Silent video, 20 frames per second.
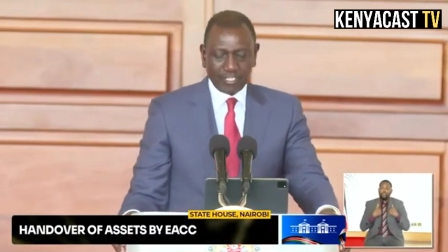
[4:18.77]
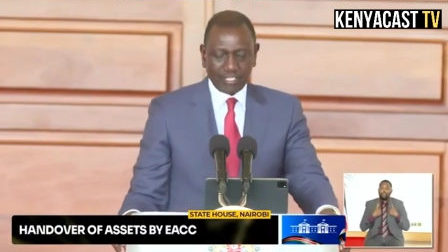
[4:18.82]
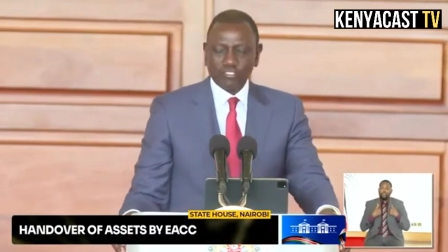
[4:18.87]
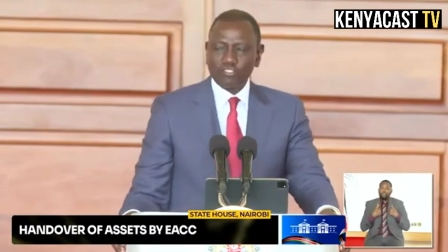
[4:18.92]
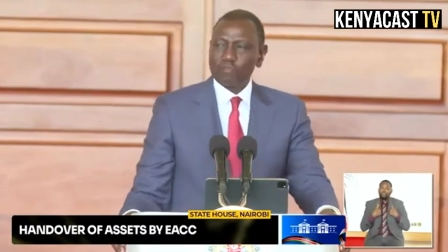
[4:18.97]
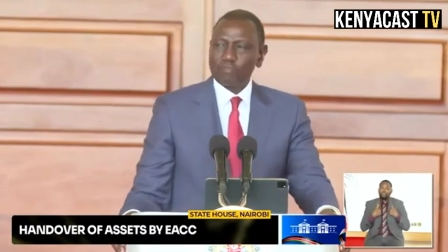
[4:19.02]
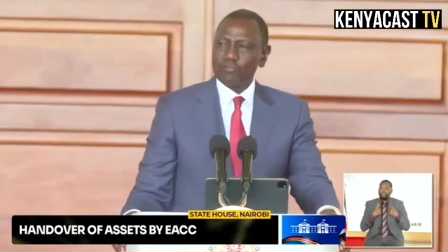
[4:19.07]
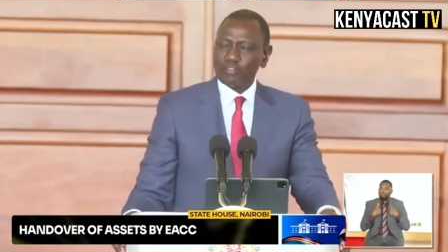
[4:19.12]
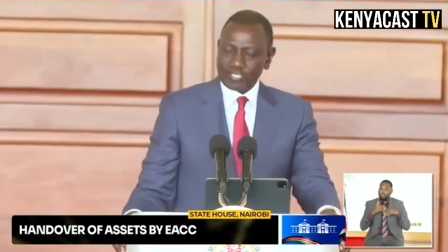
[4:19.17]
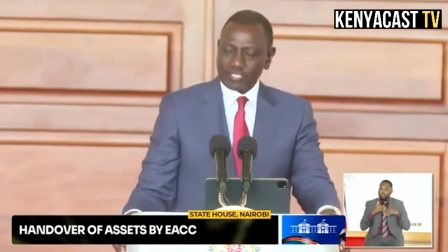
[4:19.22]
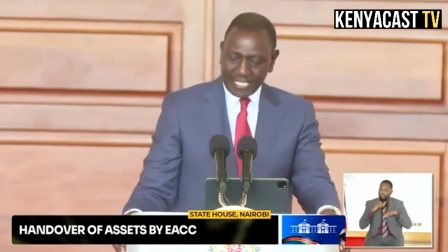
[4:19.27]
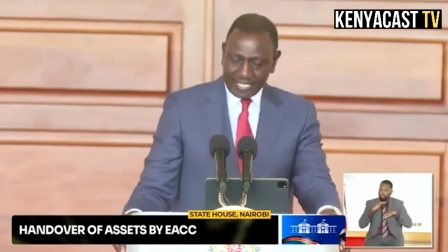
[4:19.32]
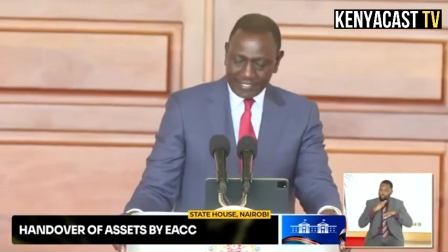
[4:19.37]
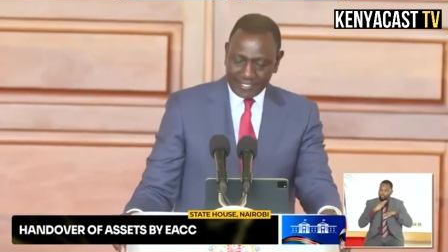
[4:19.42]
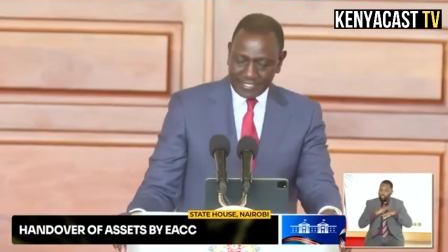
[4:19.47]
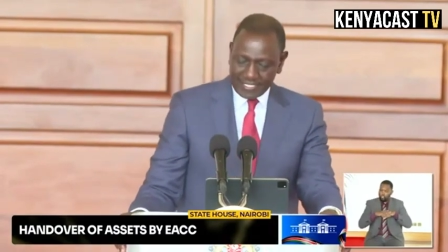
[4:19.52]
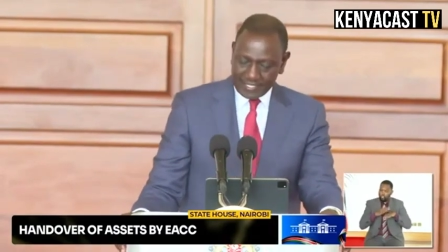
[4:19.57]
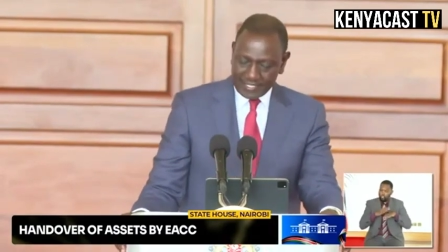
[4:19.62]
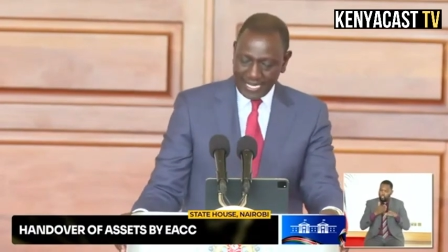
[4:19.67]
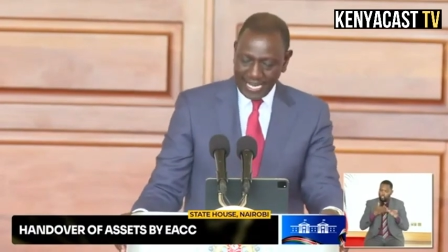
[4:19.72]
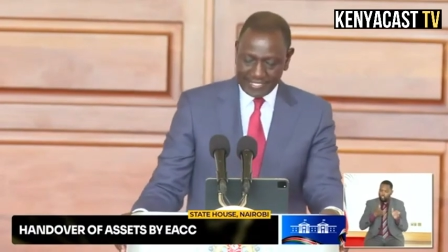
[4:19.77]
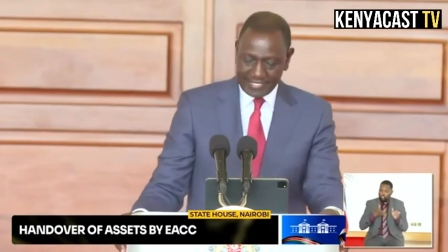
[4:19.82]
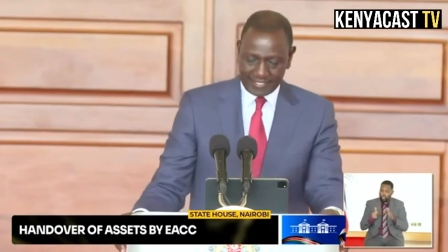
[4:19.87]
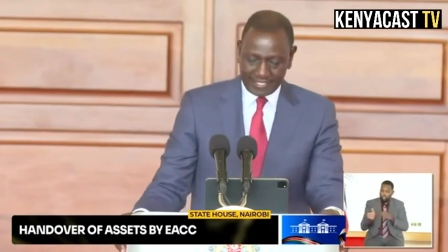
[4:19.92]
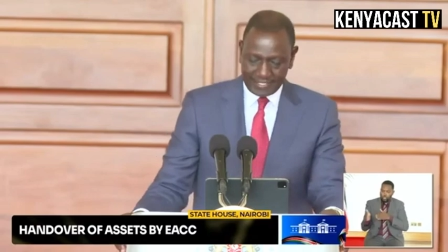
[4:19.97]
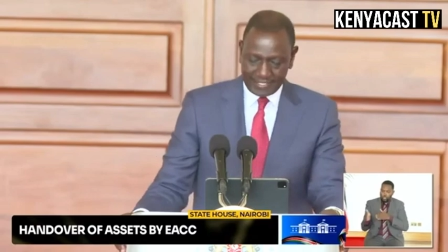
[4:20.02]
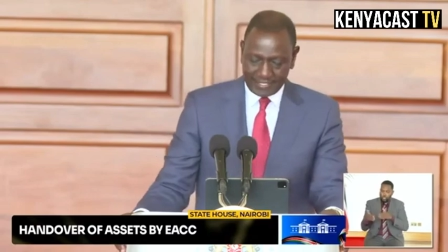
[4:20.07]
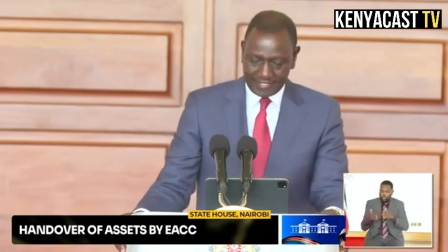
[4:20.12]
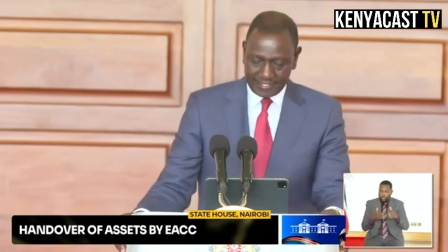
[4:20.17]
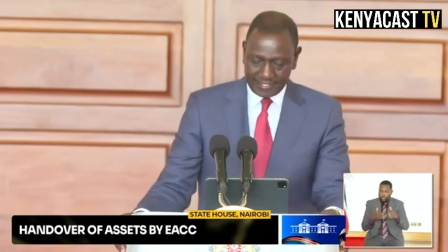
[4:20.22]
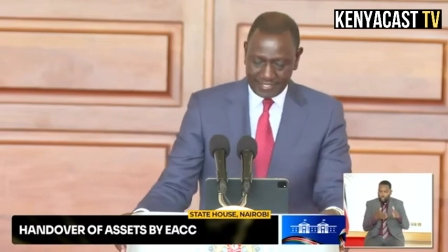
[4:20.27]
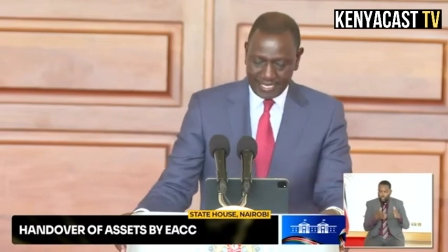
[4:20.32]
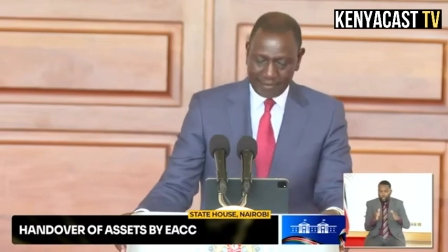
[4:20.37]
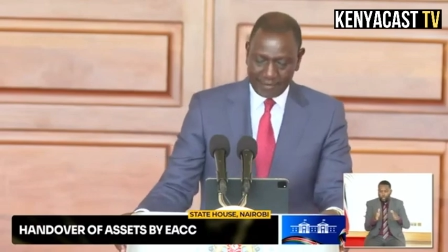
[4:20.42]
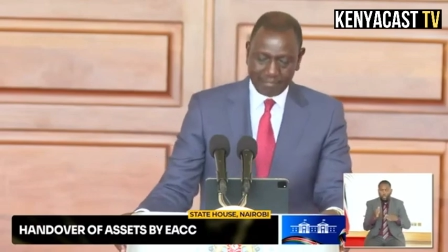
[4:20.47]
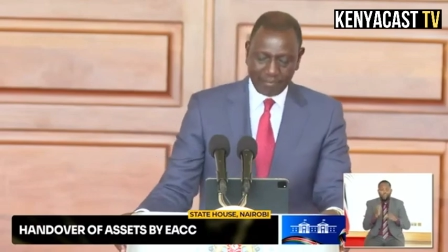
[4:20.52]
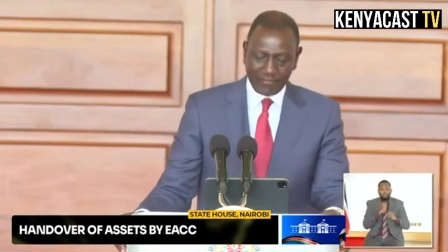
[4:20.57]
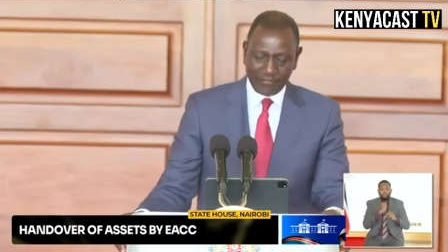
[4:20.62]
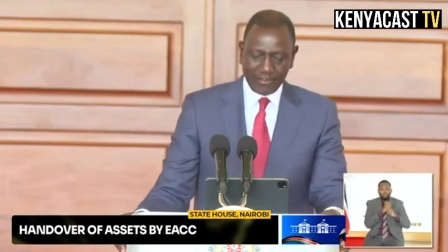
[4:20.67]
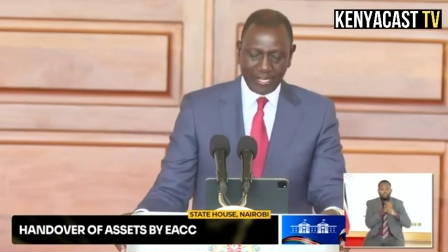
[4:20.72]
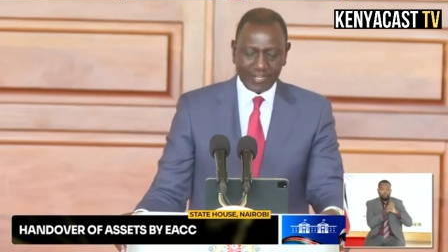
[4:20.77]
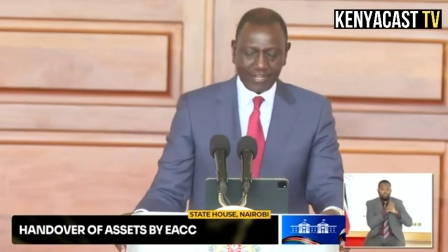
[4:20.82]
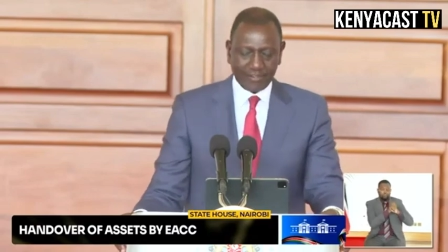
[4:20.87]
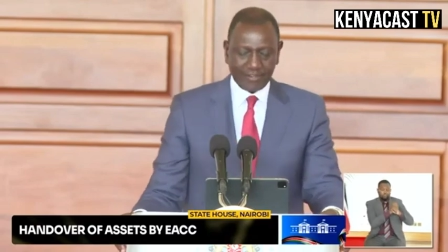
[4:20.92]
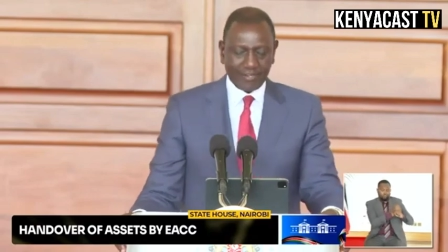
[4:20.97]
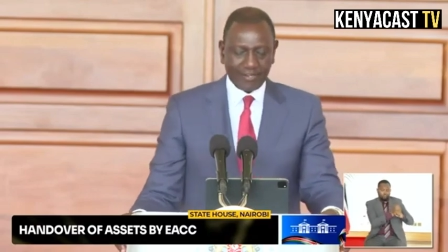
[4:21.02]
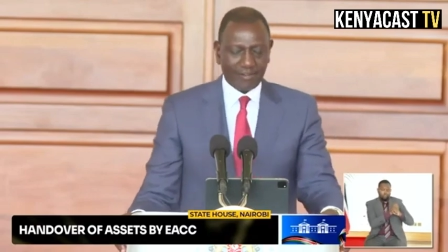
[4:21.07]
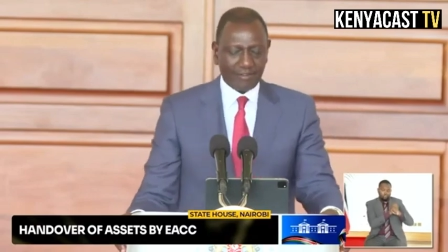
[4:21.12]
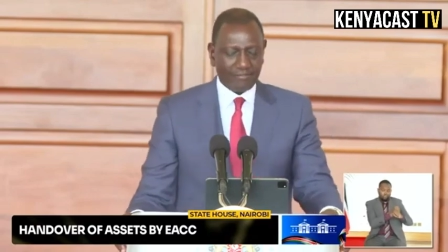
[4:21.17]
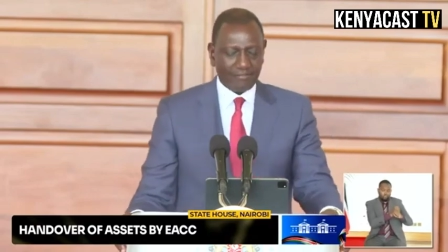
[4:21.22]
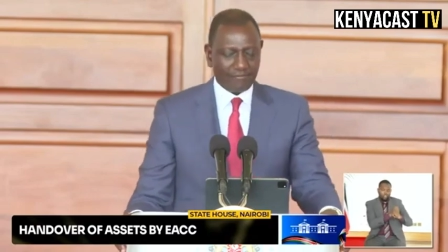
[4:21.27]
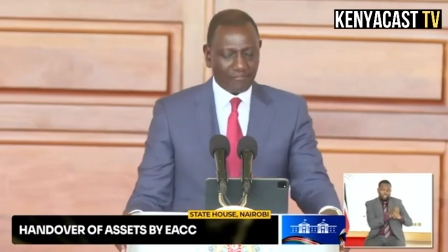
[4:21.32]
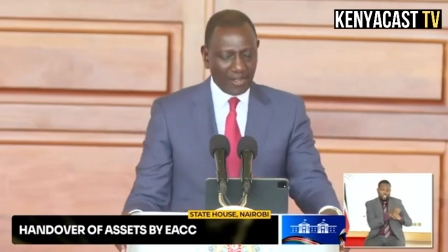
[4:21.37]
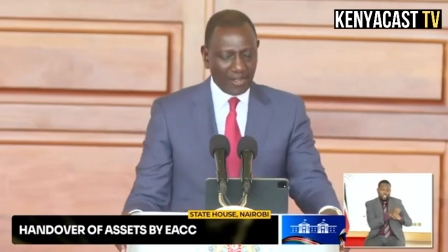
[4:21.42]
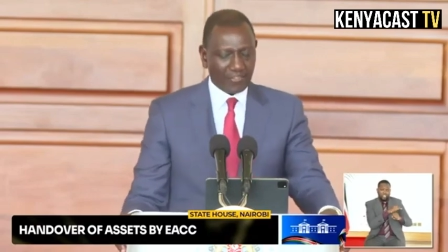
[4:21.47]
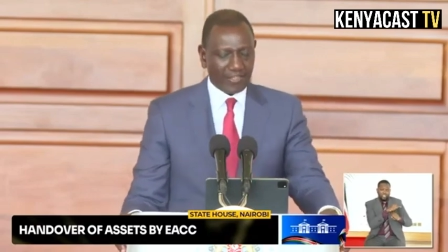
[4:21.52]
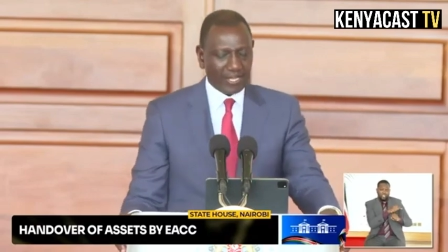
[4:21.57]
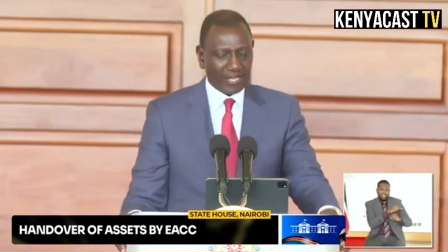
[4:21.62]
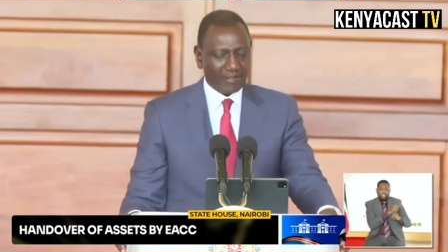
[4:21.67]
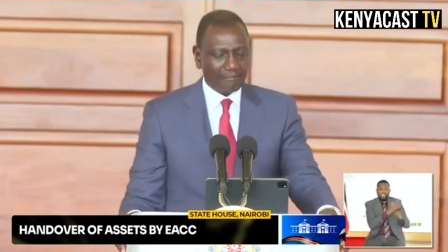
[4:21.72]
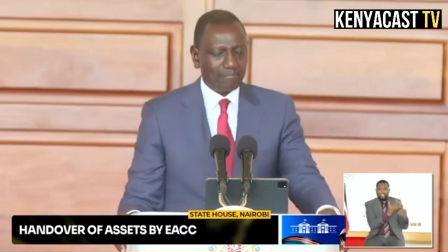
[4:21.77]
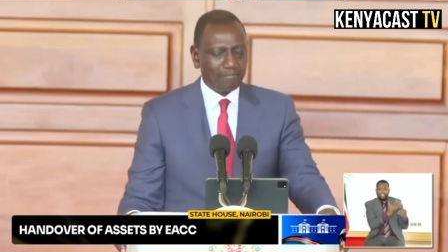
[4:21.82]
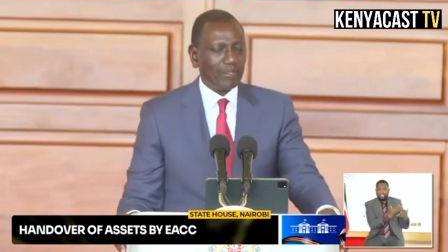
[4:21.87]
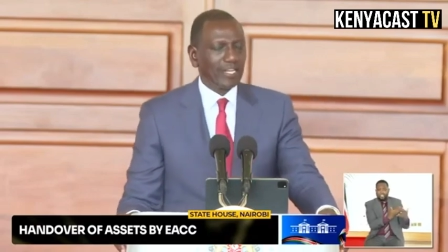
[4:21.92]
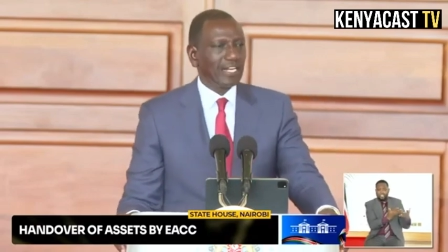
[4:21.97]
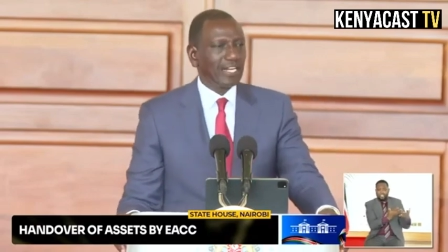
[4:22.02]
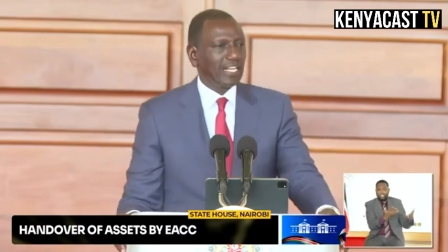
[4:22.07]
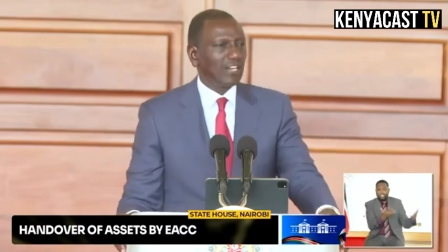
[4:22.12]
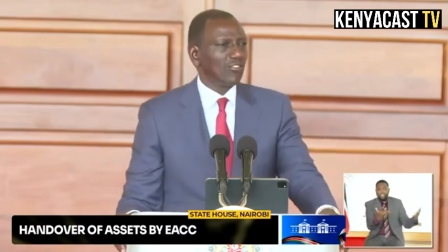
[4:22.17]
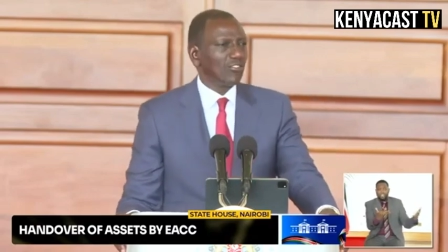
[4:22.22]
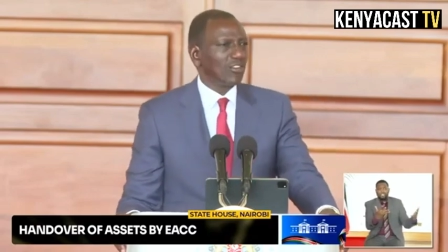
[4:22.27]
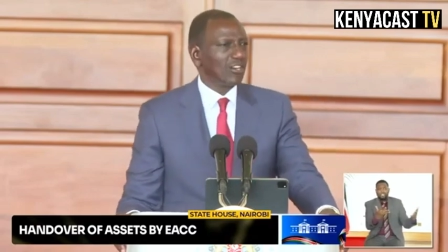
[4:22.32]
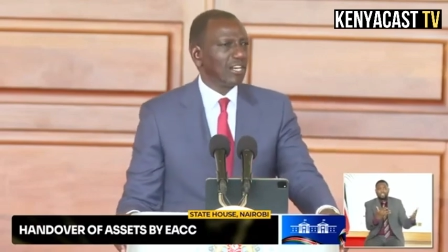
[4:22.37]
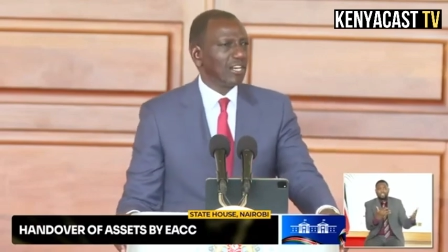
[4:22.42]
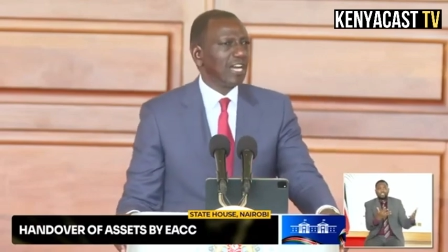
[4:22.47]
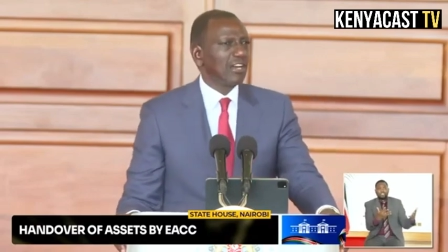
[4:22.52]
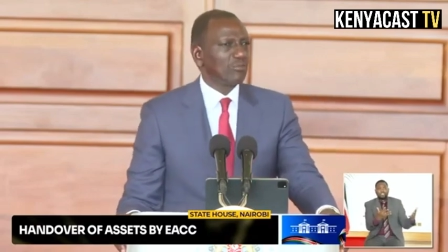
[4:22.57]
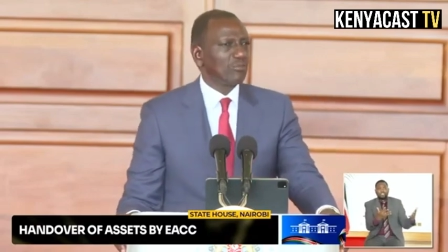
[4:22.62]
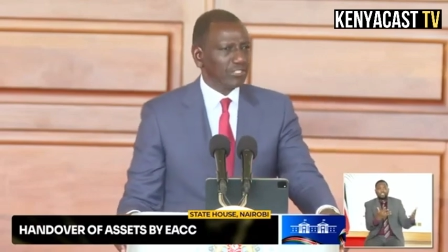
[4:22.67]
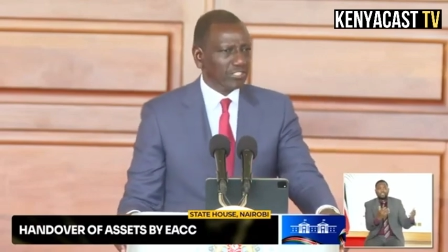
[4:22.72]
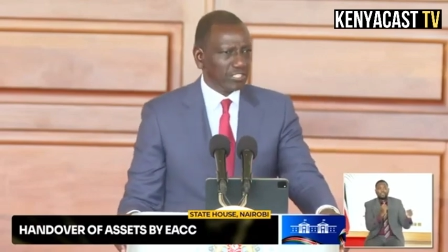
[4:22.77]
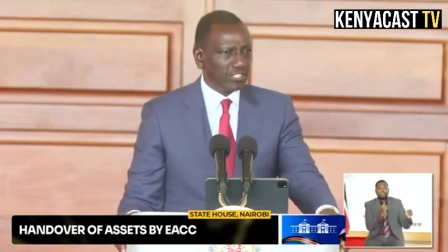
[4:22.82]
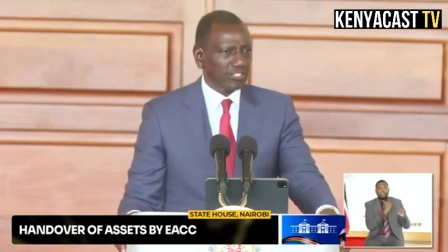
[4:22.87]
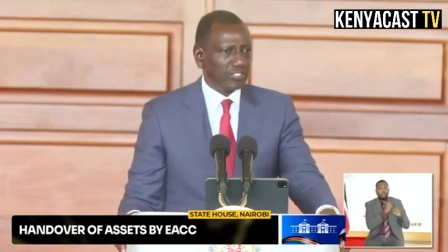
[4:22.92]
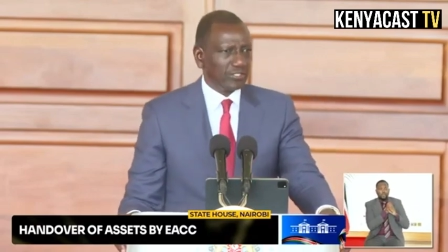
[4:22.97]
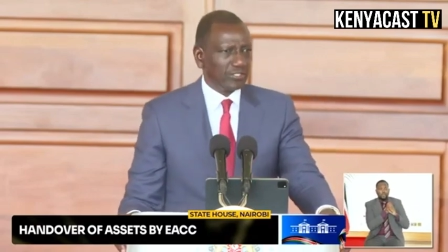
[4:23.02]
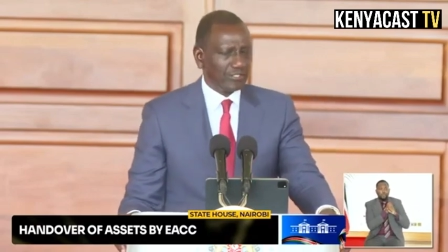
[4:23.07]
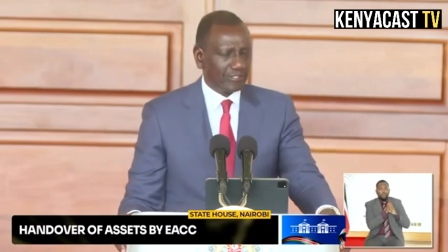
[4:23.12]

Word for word: to protect these assets and prevent further illegal acquisition.